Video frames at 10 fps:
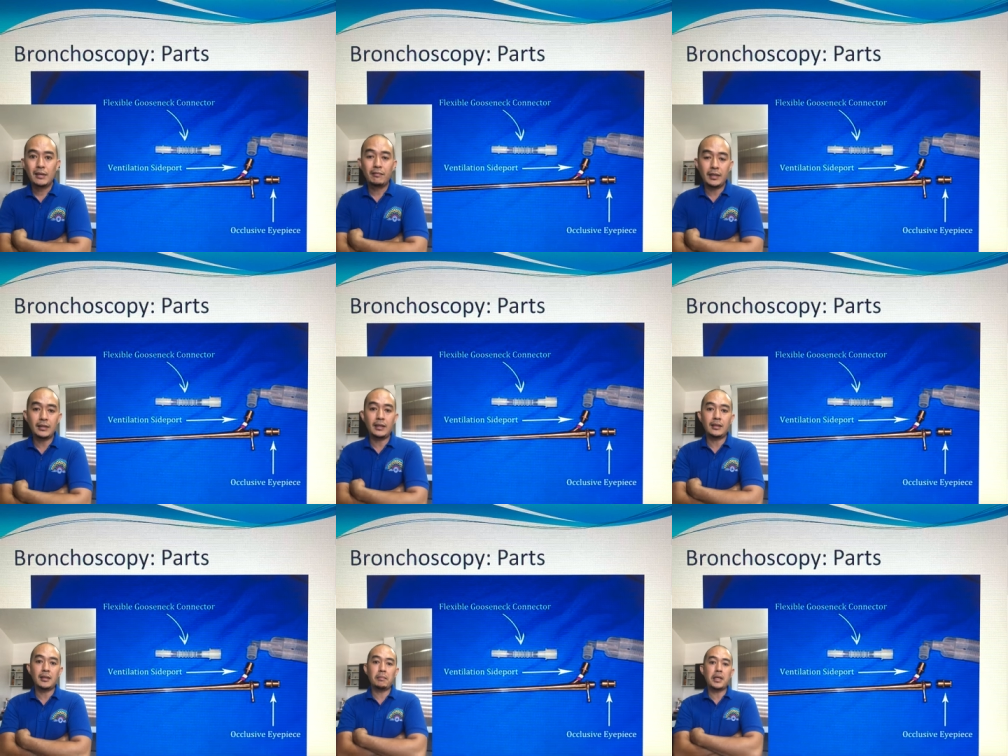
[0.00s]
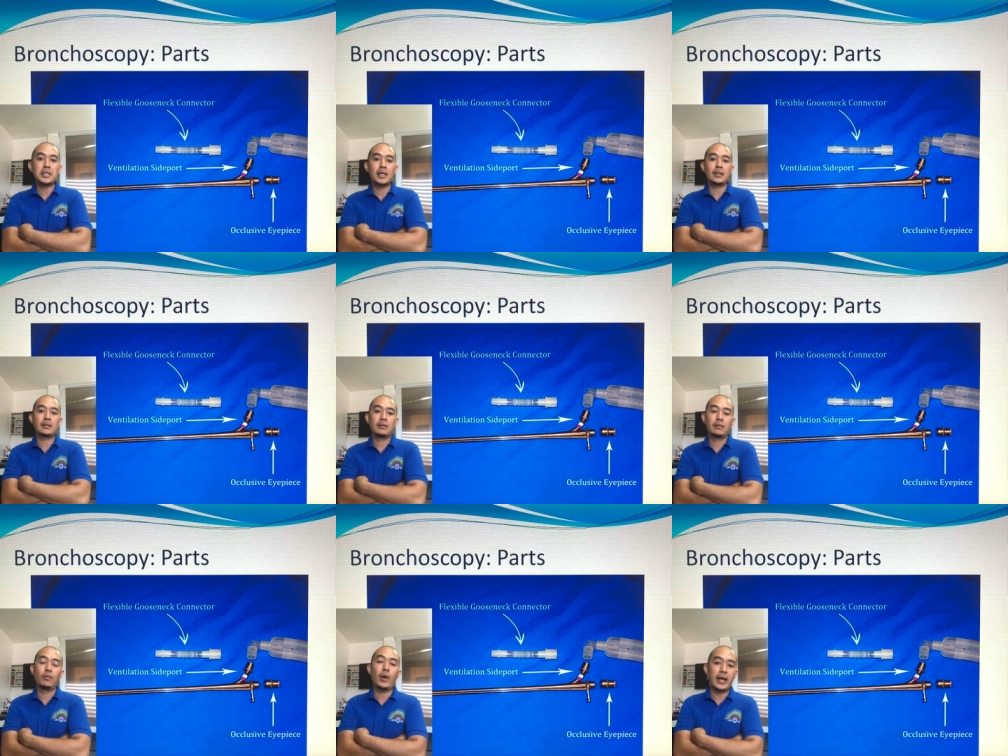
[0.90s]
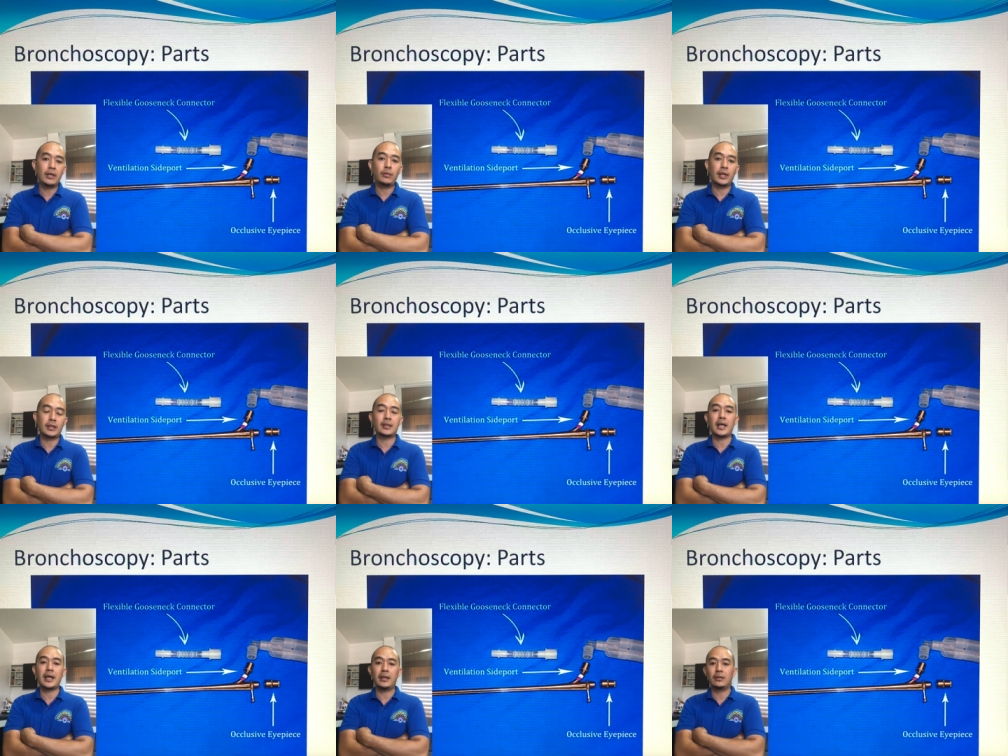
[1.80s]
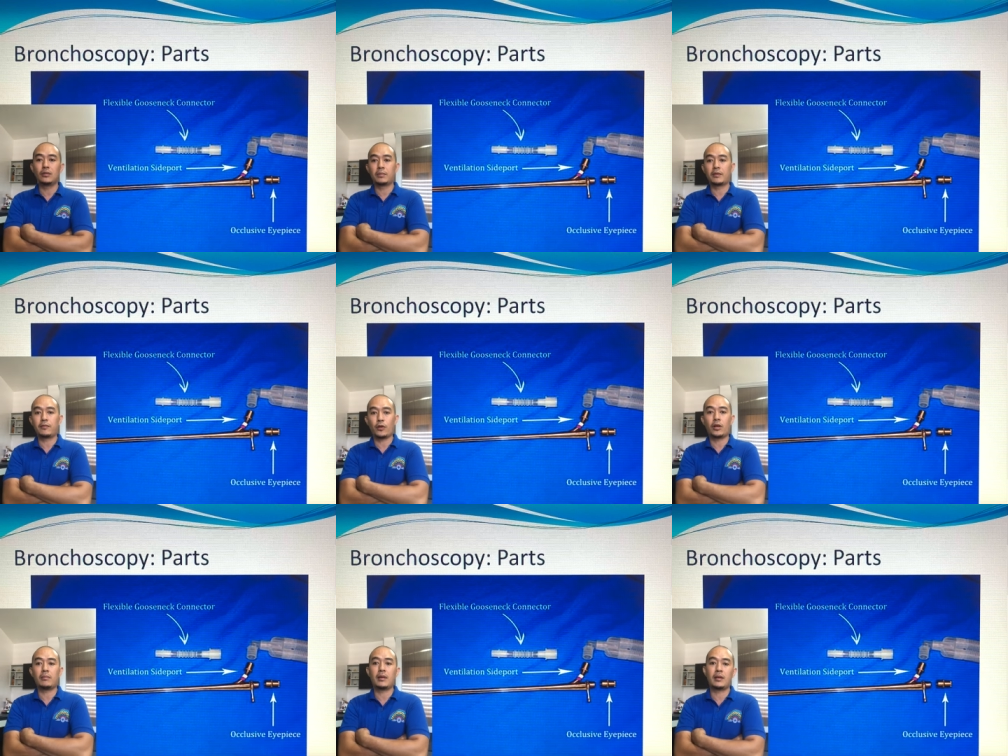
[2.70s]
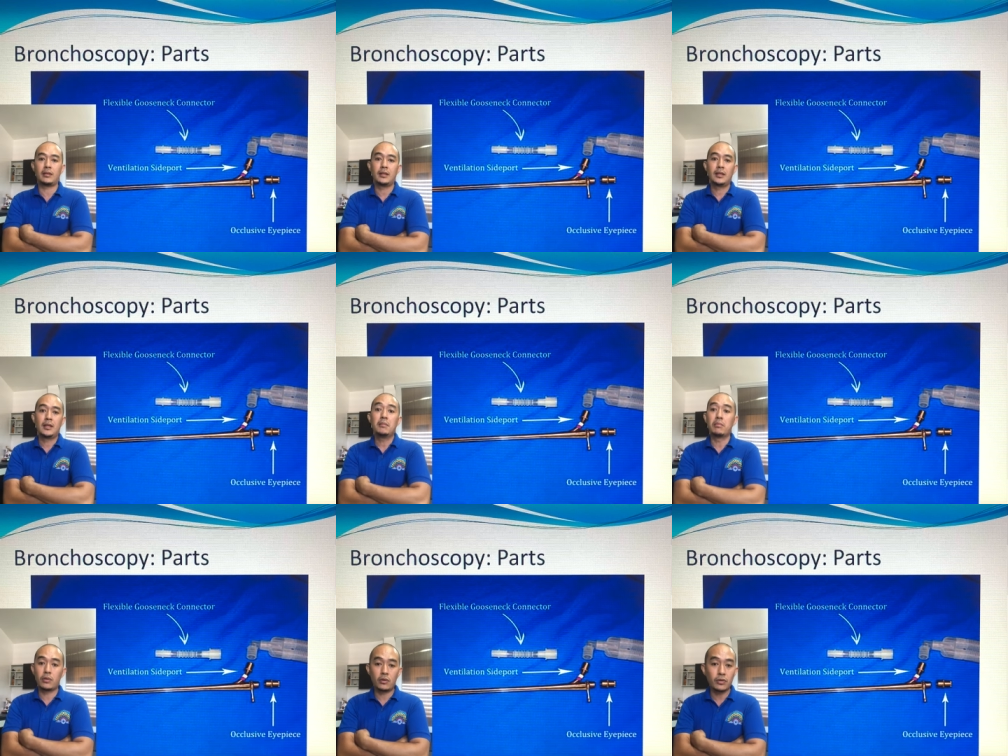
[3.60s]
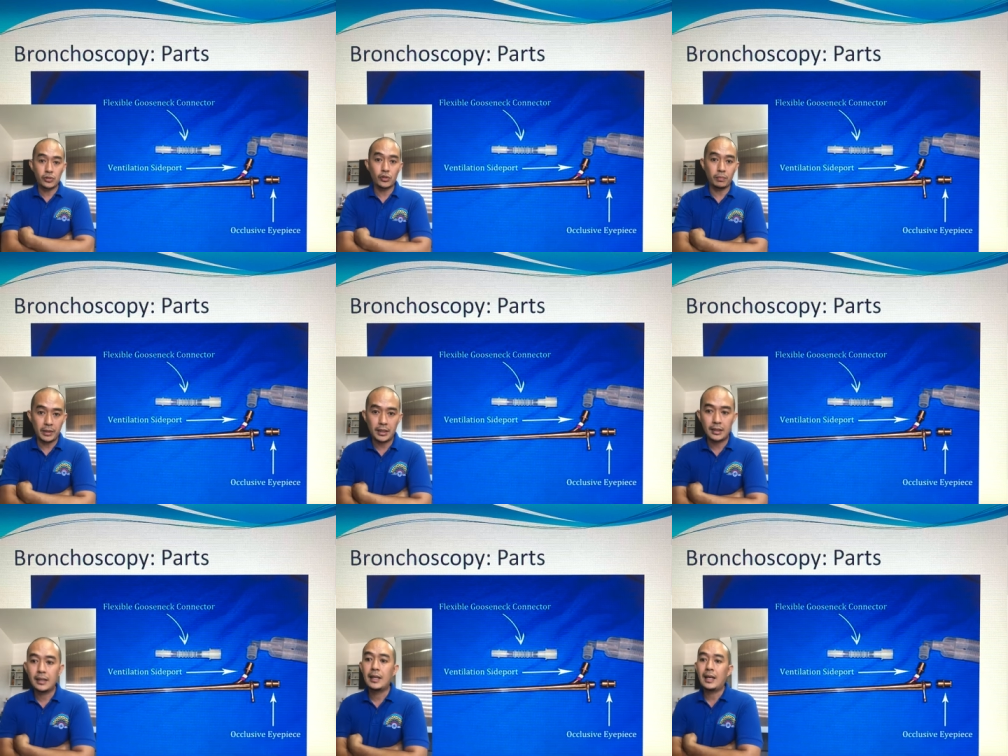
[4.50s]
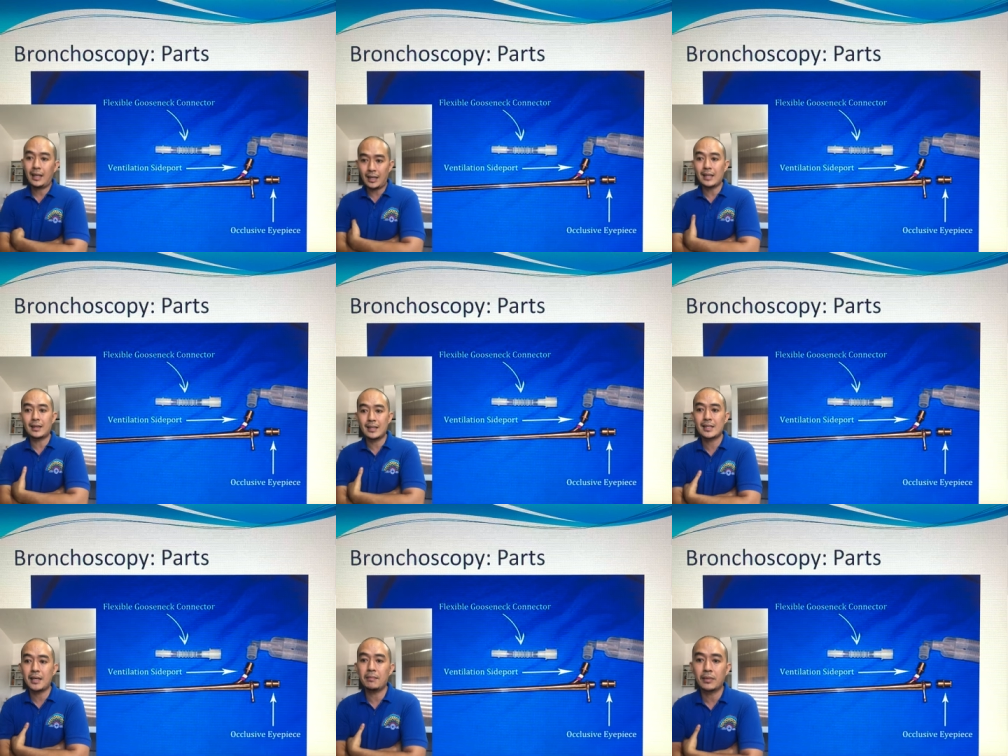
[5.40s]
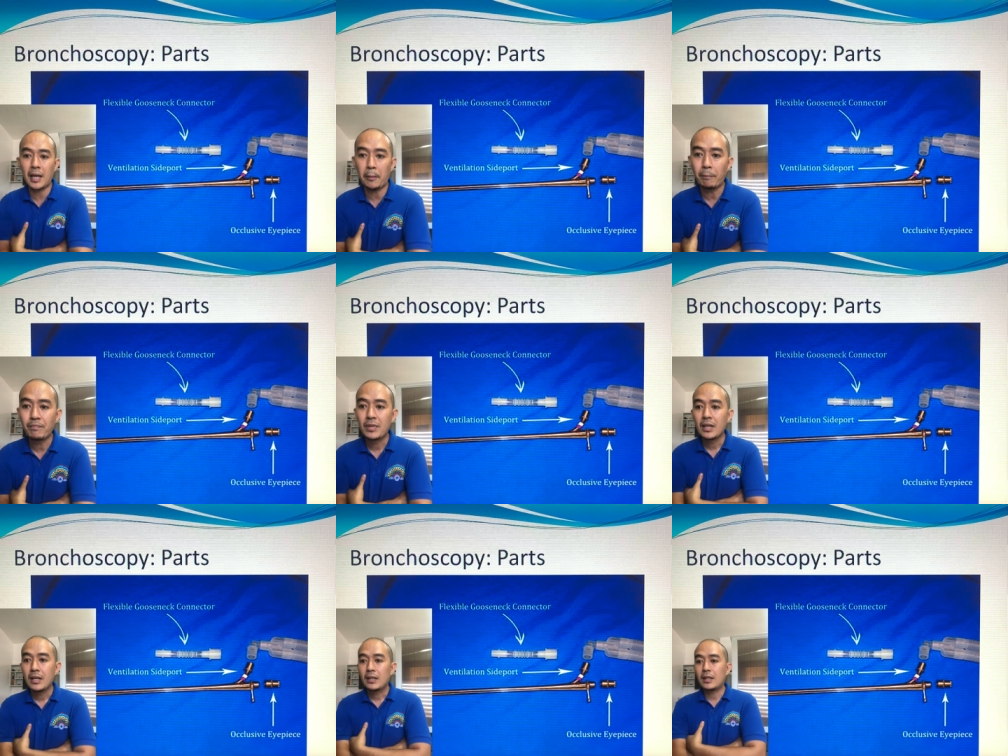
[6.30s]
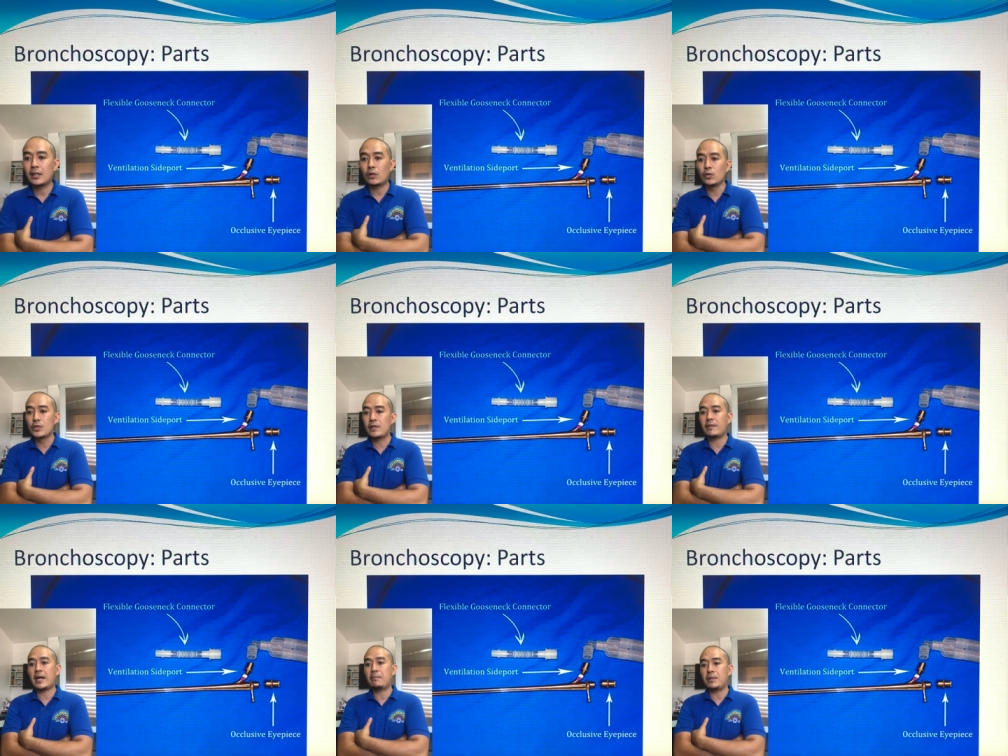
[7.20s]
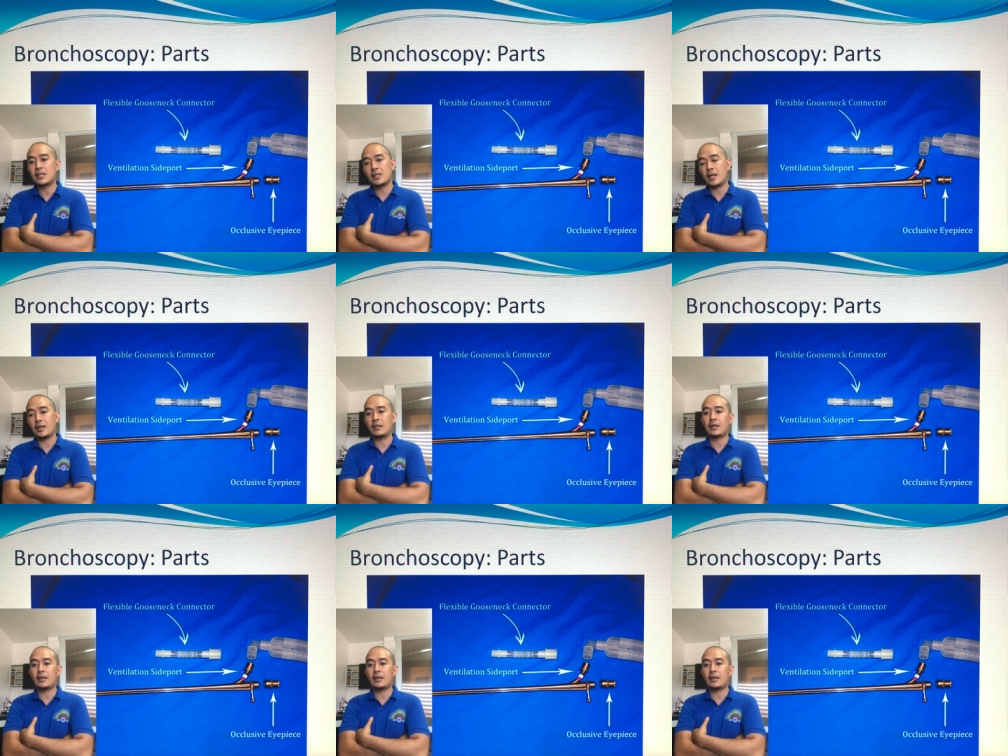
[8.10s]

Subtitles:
ventilate the patient while we are trying to perform our bronchoscopy at the same time. That occlusive eyepiece there in the